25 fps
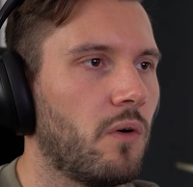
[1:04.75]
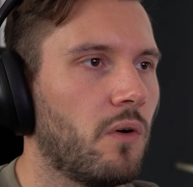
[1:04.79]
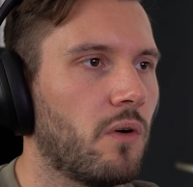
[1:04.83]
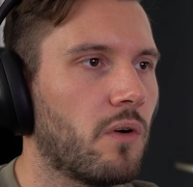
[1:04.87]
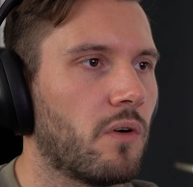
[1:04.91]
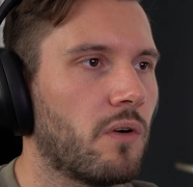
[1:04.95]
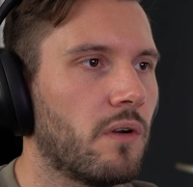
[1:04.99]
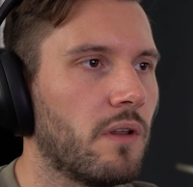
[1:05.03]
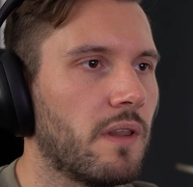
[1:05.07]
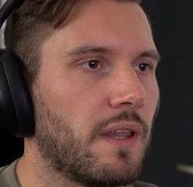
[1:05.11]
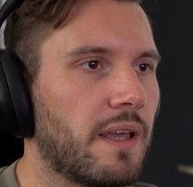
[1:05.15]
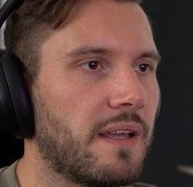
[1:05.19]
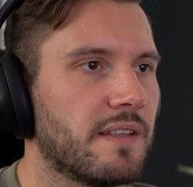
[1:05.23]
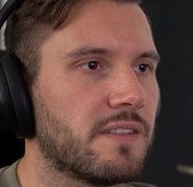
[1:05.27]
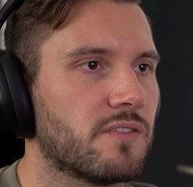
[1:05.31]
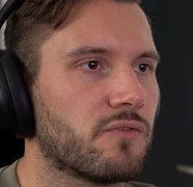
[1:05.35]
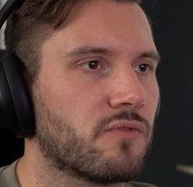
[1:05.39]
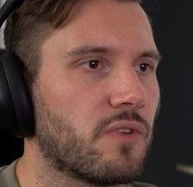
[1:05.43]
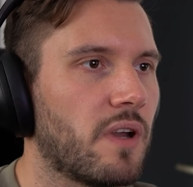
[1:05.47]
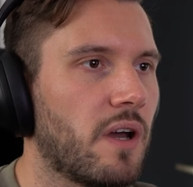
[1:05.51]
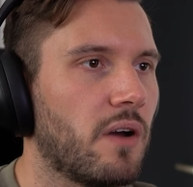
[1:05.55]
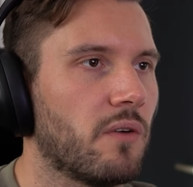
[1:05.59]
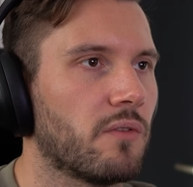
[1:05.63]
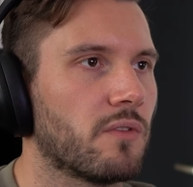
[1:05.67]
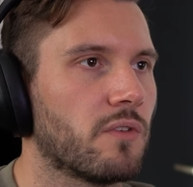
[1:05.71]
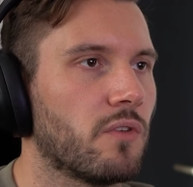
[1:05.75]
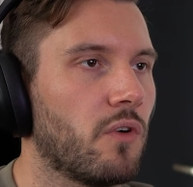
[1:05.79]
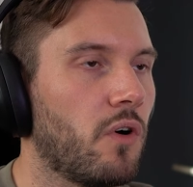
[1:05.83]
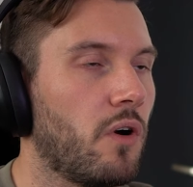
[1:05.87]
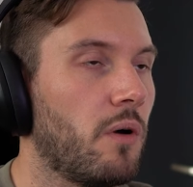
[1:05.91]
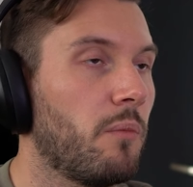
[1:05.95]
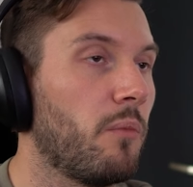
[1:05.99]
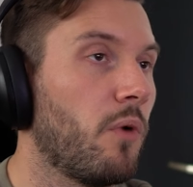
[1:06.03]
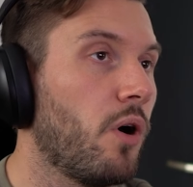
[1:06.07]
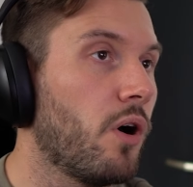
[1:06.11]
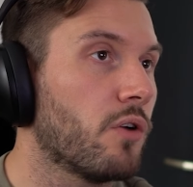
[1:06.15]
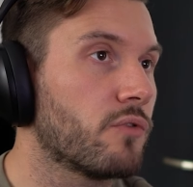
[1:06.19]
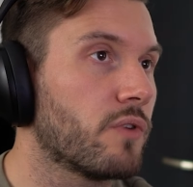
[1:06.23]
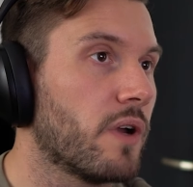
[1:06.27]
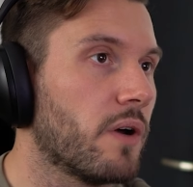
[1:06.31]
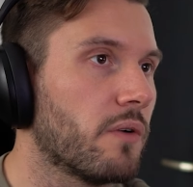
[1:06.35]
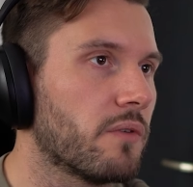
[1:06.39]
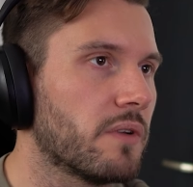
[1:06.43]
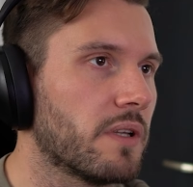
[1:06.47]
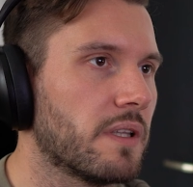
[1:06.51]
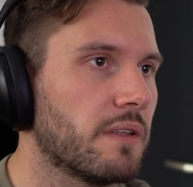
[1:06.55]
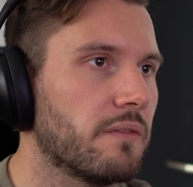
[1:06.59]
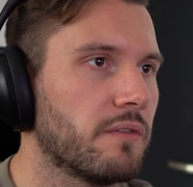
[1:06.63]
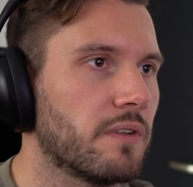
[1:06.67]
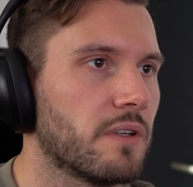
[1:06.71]
or less round or more
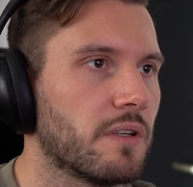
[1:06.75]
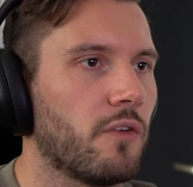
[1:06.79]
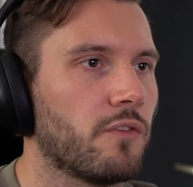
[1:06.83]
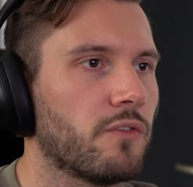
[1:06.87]
round even.